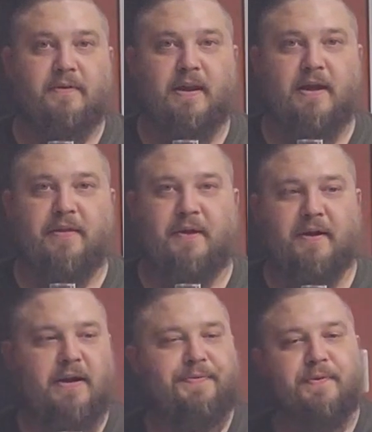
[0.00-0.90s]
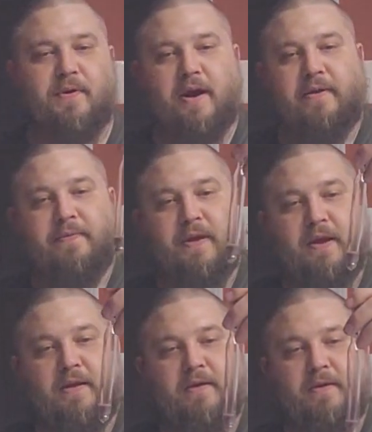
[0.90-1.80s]
Now that I got the right
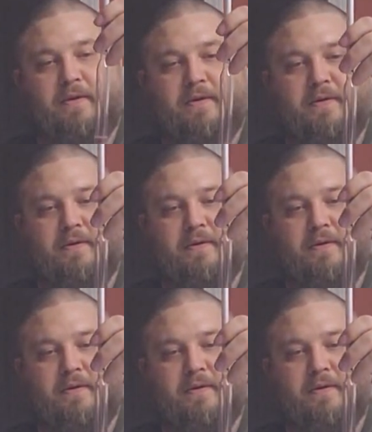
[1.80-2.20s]
thing here.